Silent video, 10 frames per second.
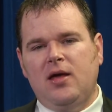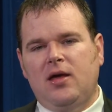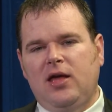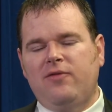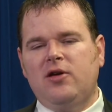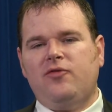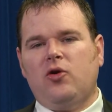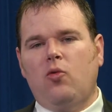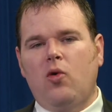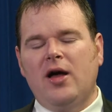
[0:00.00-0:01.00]
even if
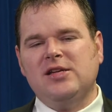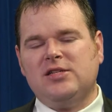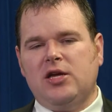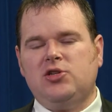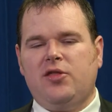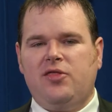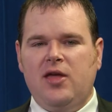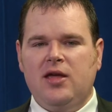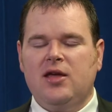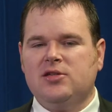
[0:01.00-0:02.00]
there was such a
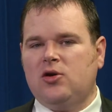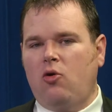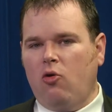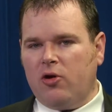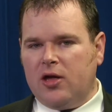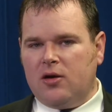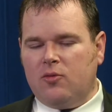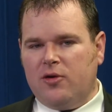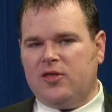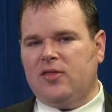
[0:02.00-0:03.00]
thing as an
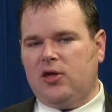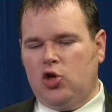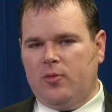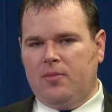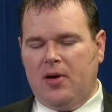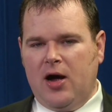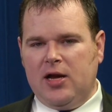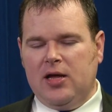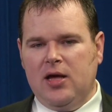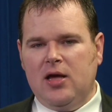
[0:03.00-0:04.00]
organ within the human
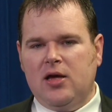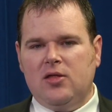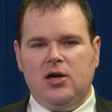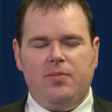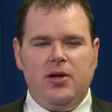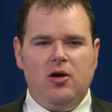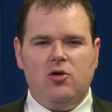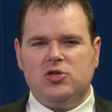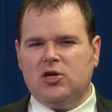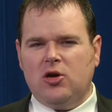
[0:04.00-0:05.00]
body that
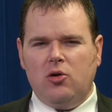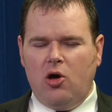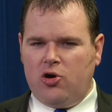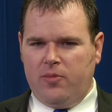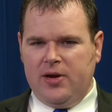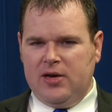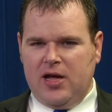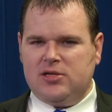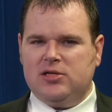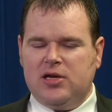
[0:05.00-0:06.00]
appears to no longer be
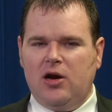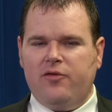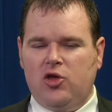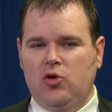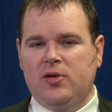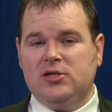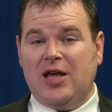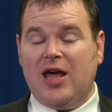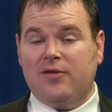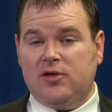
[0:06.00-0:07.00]
necessary for humans to
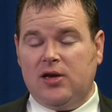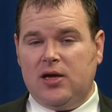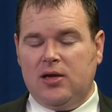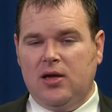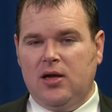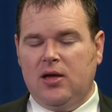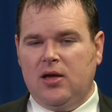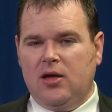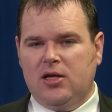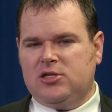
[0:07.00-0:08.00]
have today,
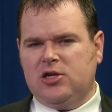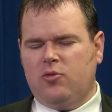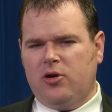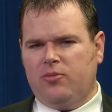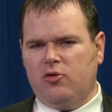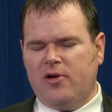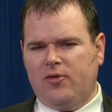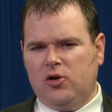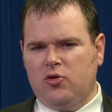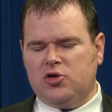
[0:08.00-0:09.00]
it still wouldn't prove
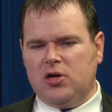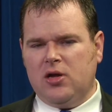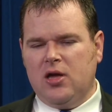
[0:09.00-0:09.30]
evolution.